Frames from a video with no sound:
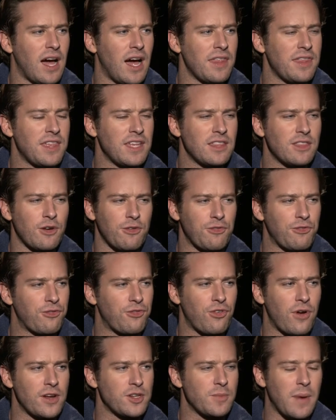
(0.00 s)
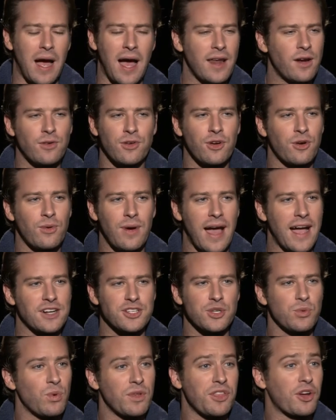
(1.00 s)
I think they're French, but I don't know
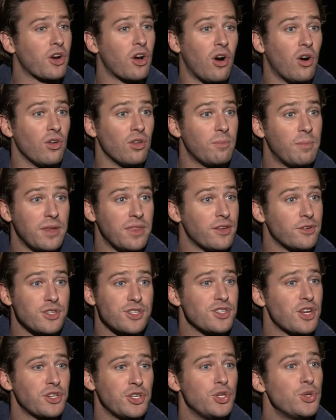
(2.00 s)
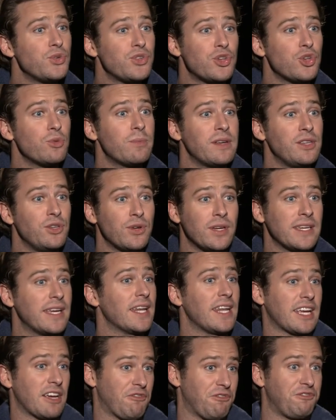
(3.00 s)
actually what they're called, but they're just on YouTube and you can
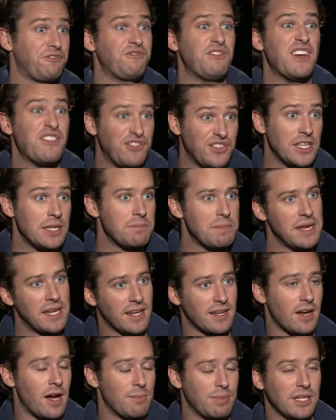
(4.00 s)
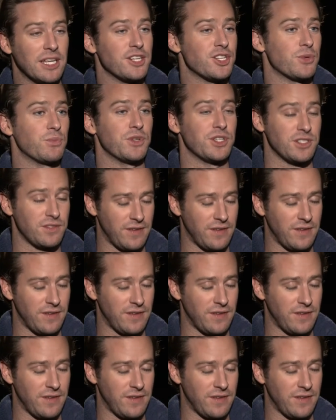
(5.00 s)
get like a 50-minute compilation, which is